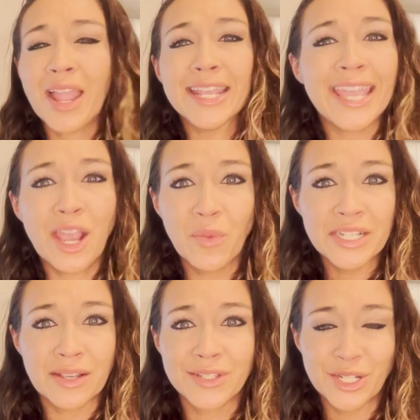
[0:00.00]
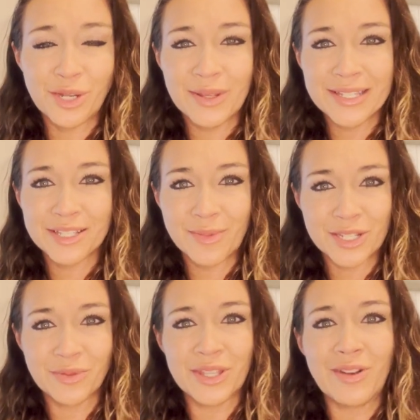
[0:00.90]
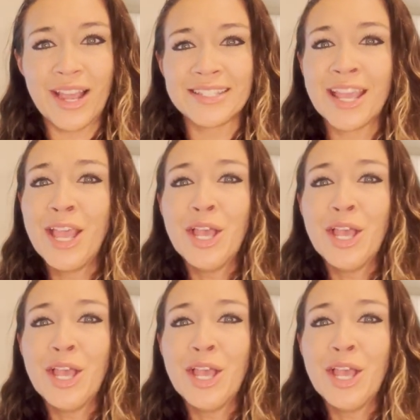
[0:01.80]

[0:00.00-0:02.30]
I can't wait to have such an amazing semester with you guys.